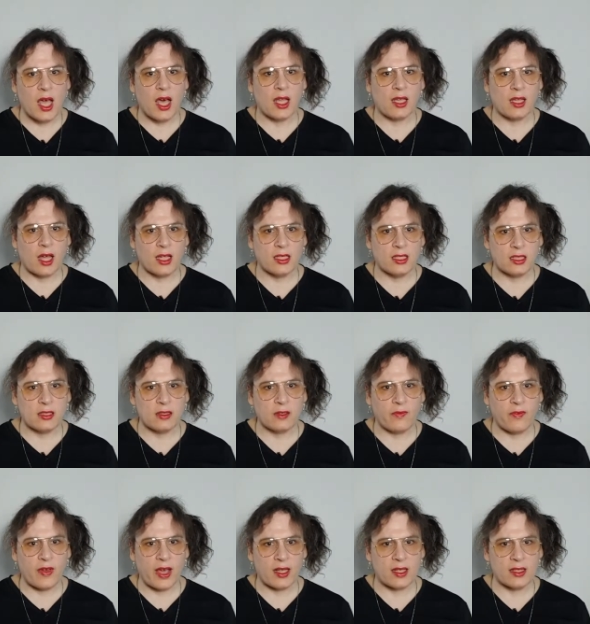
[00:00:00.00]
a logical
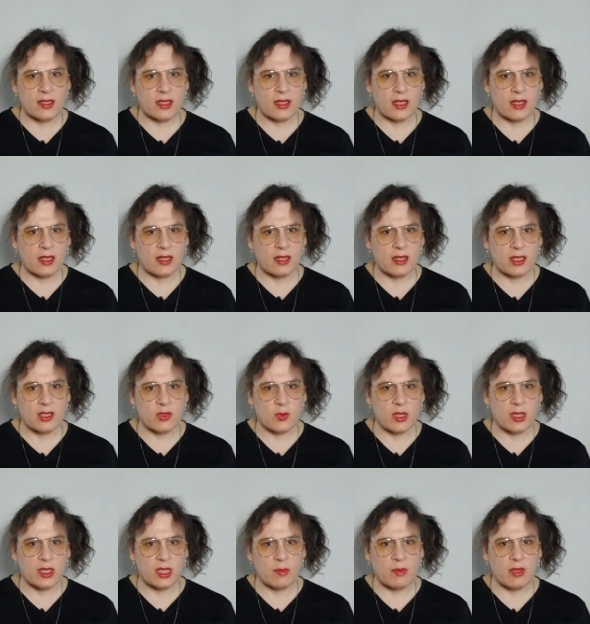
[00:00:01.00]
fallacy that occurs
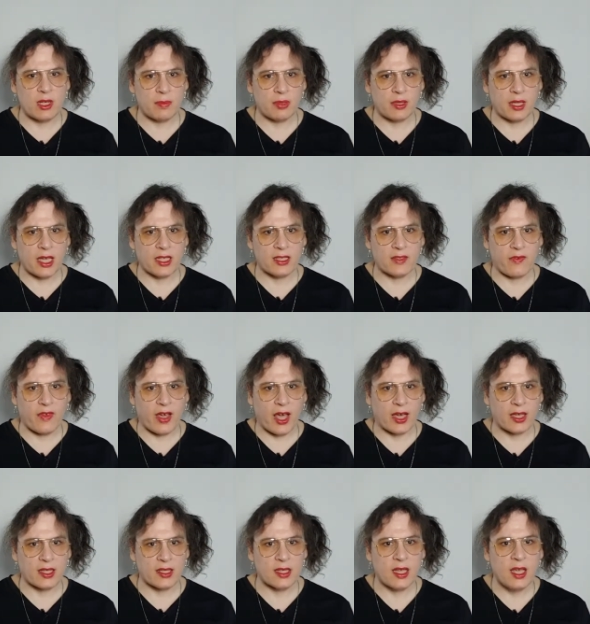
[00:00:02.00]
when someone applies
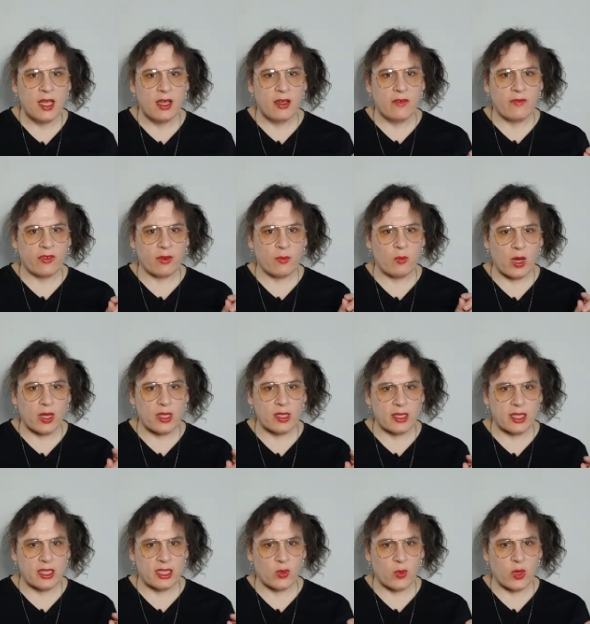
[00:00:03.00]
facts from one
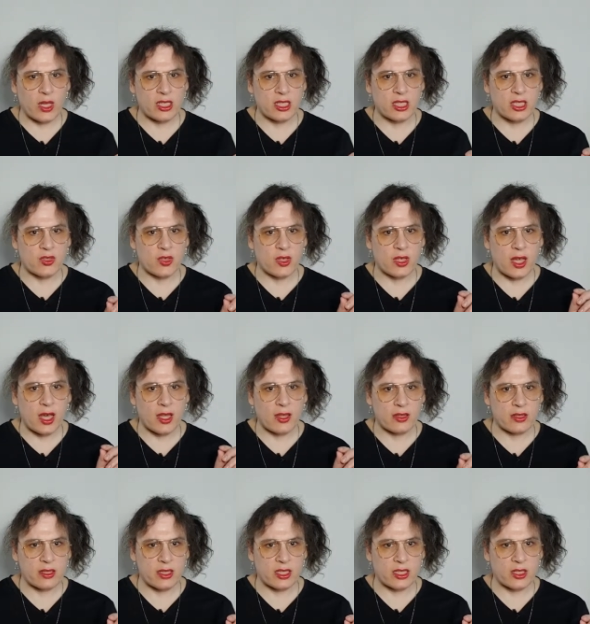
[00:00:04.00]
situation to
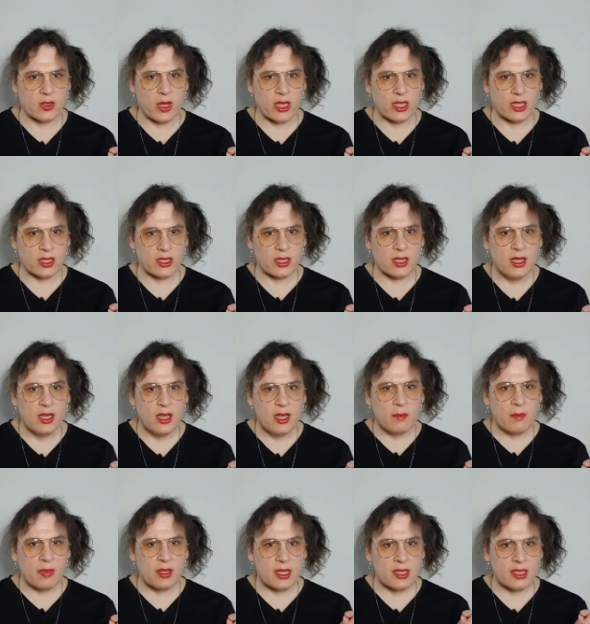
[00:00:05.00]
another situation,
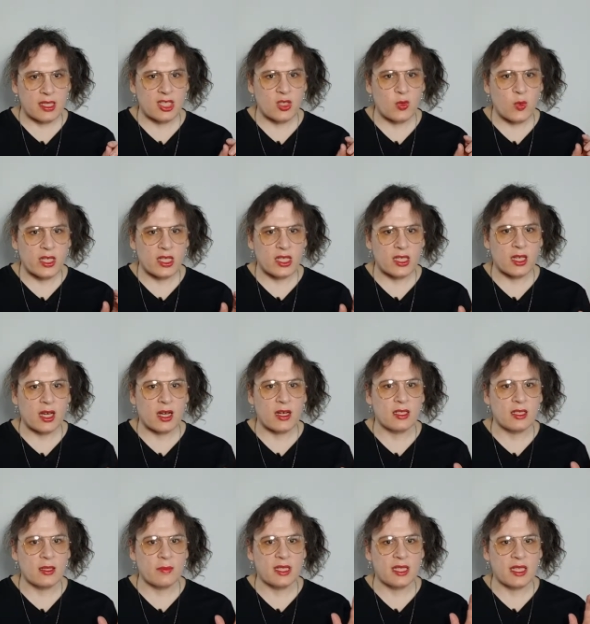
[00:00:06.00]
but the situations are
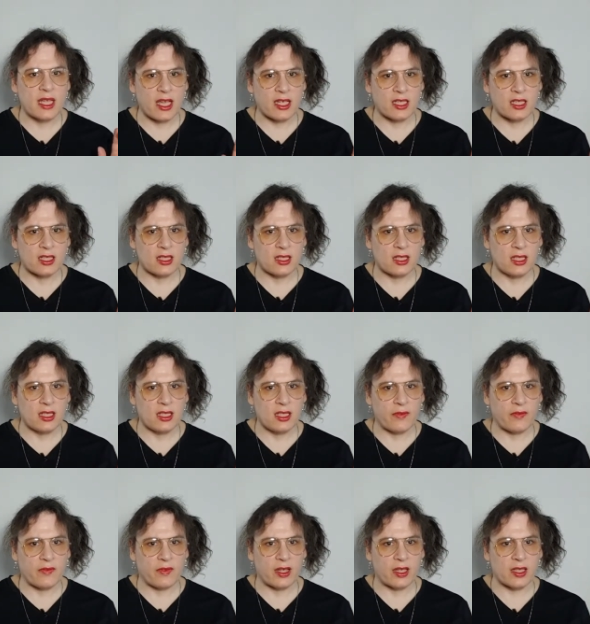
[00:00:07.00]
substantially
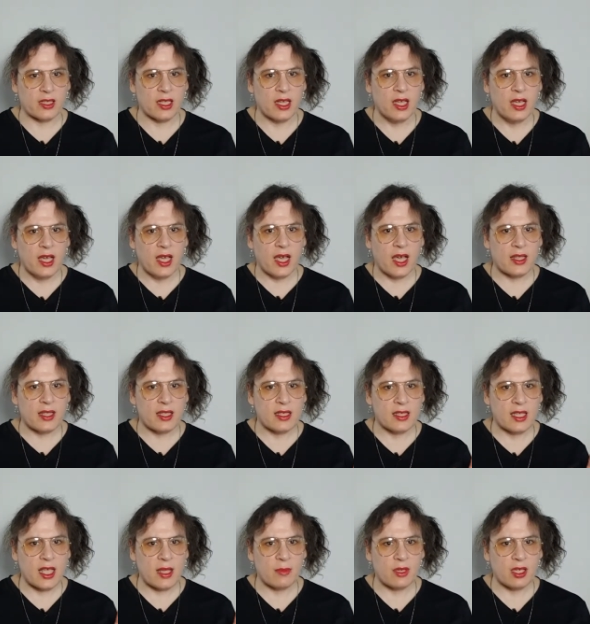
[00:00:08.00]
different and the
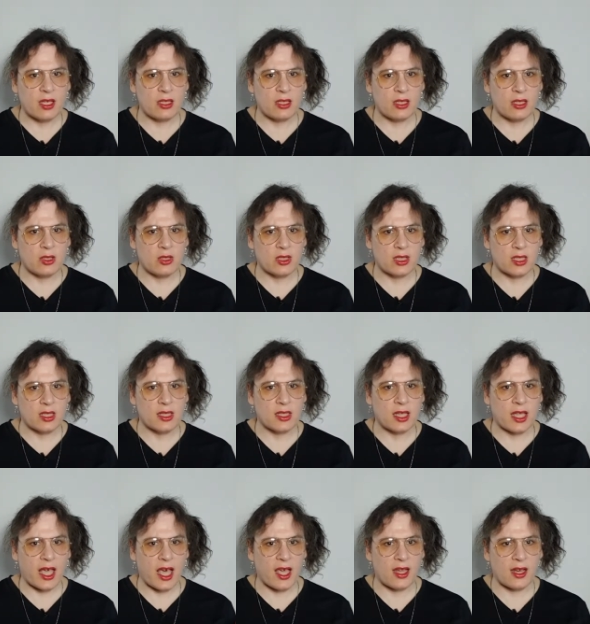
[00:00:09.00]
same conclusions
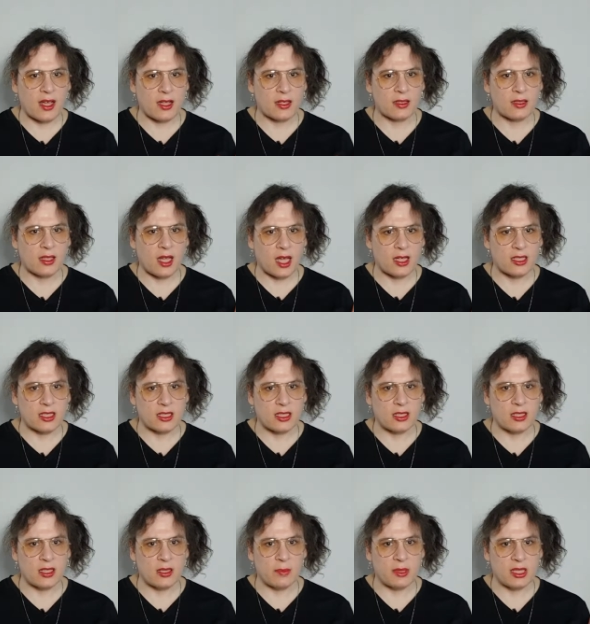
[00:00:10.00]
cannot
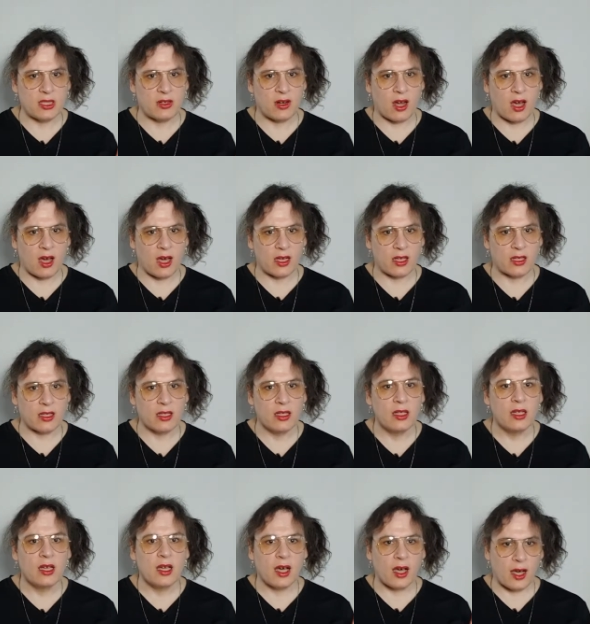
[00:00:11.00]
logically be drawn,
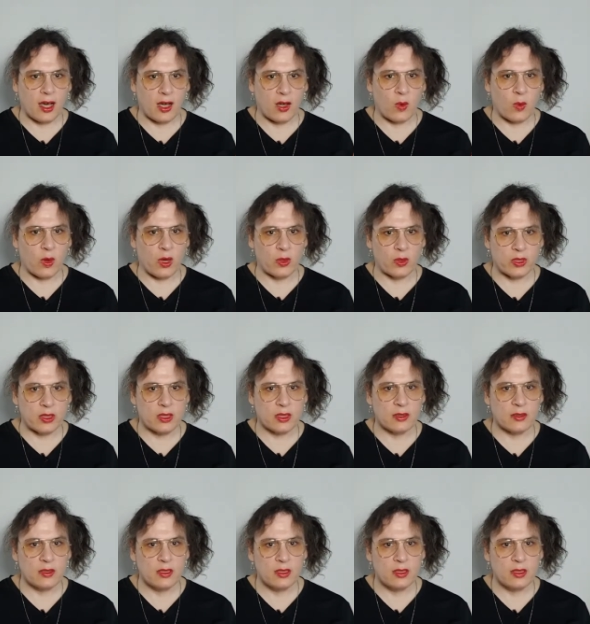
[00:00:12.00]
unquote.